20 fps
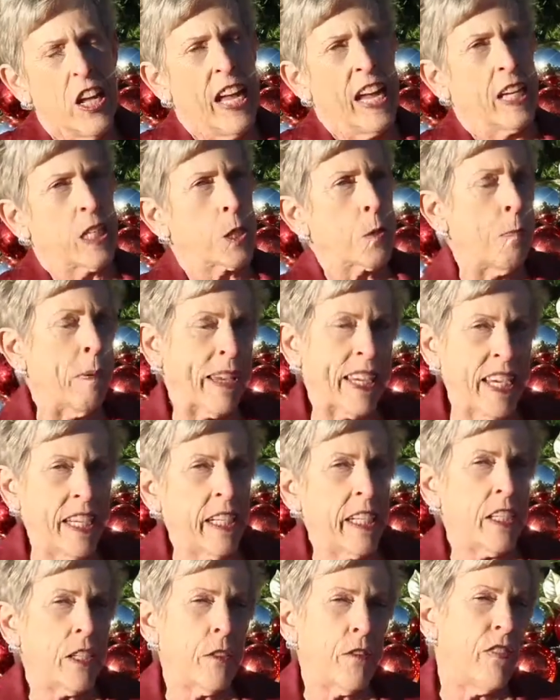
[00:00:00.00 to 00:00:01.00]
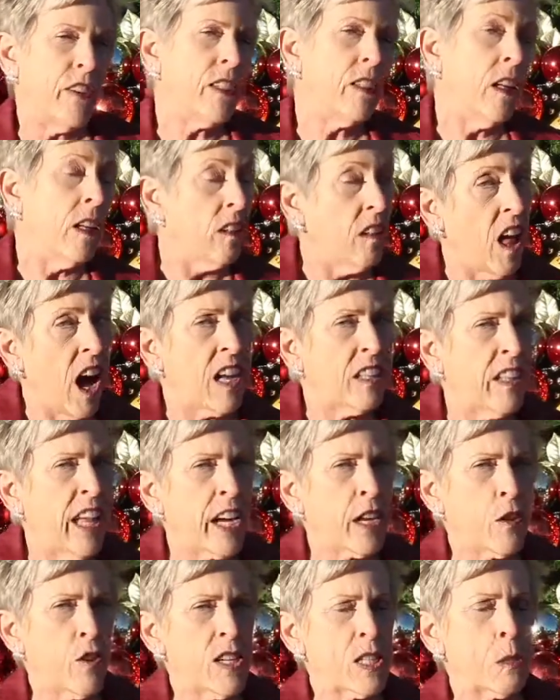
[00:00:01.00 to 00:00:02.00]
It's beginning to feel a lot
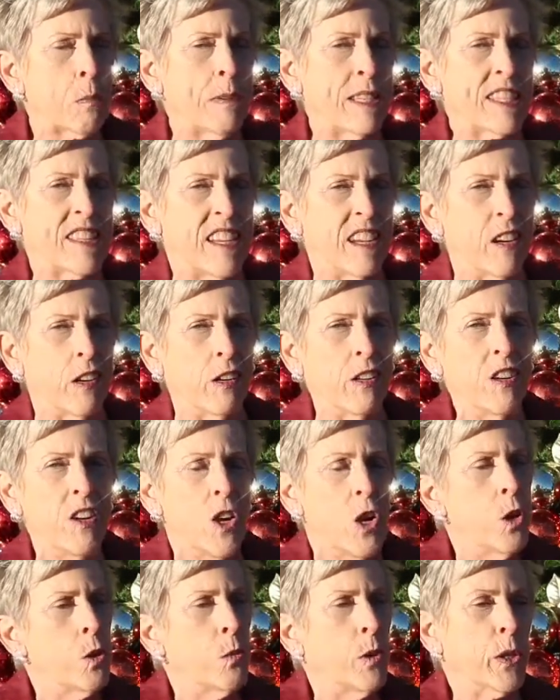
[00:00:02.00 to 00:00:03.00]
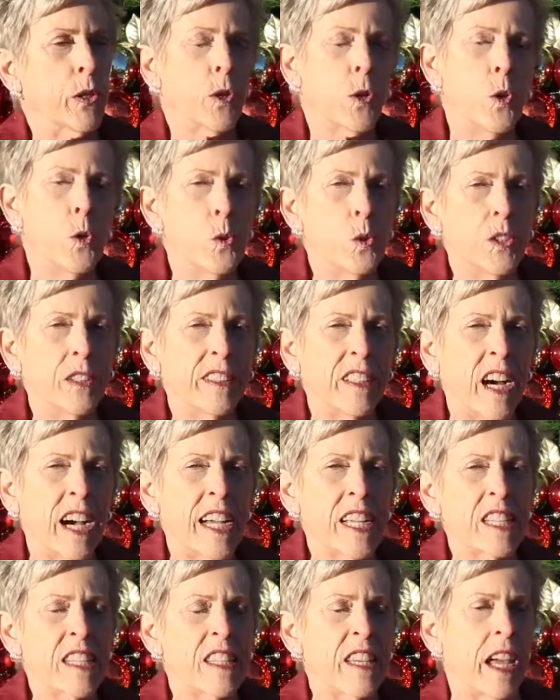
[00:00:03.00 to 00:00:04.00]
like Christmas here with cool
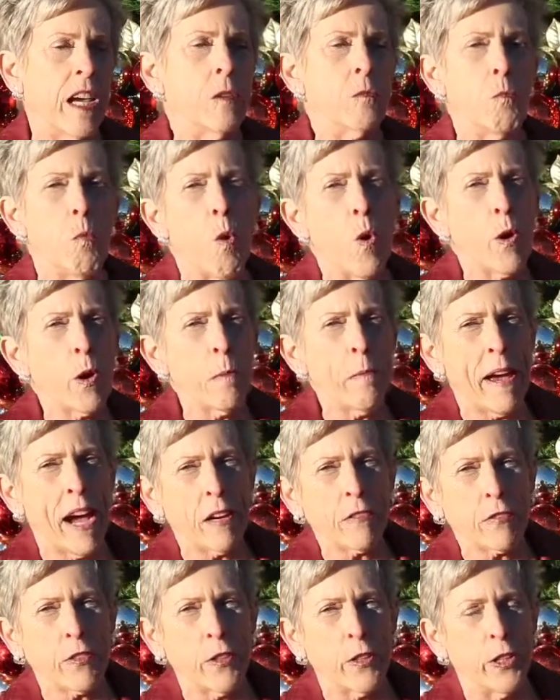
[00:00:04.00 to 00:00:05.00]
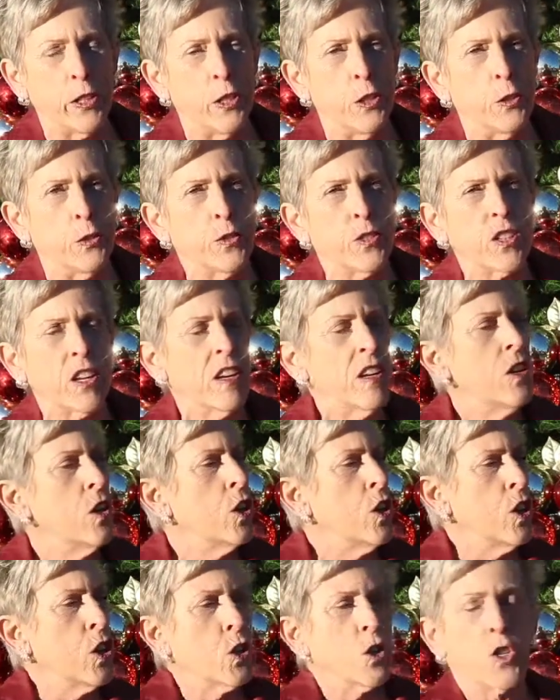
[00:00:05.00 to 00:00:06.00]
nights and warm afternoons.
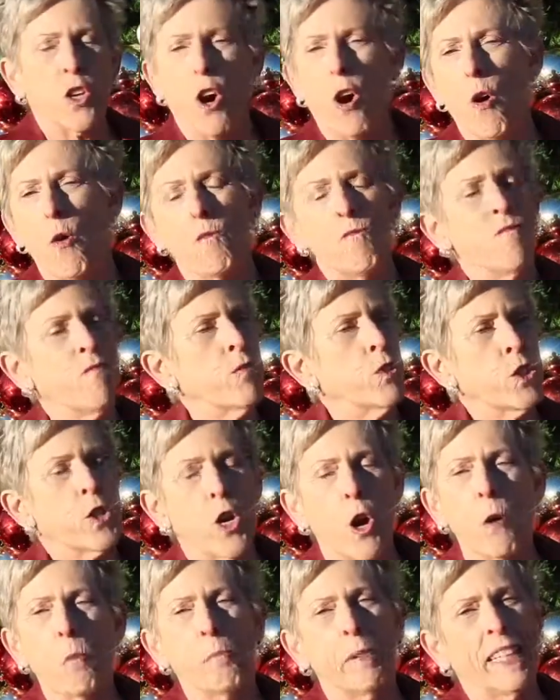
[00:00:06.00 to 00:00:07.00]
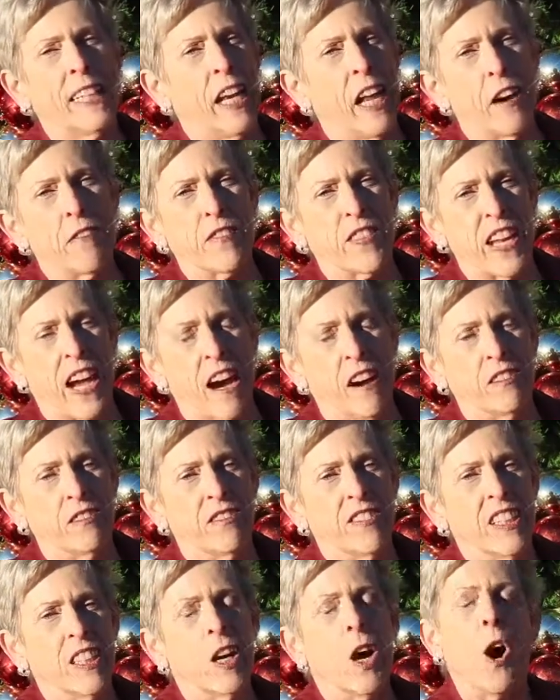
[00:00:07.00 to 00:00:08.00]
So don't be left out.
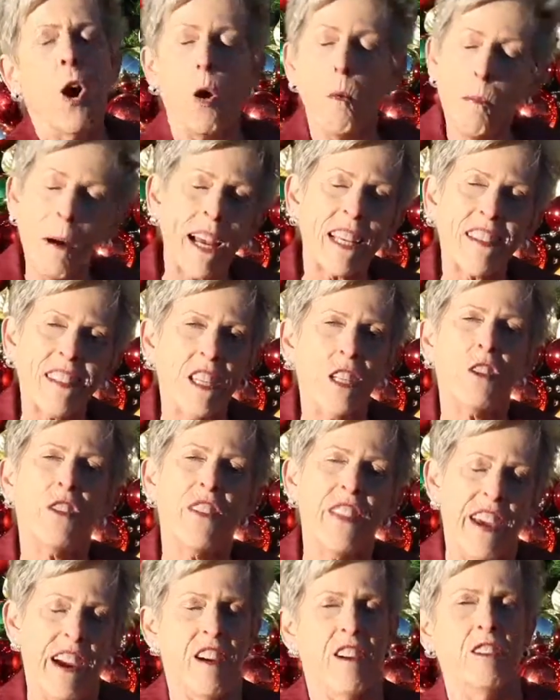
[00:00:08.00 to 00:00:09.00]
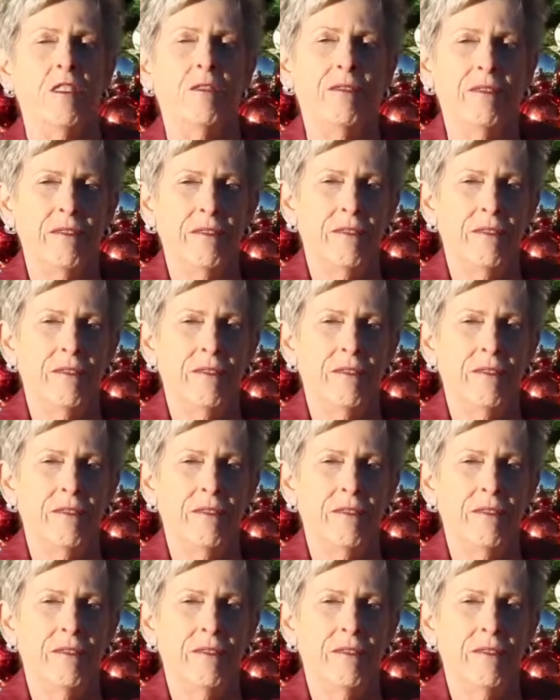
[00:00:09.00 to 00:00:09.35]
Hope I see you there.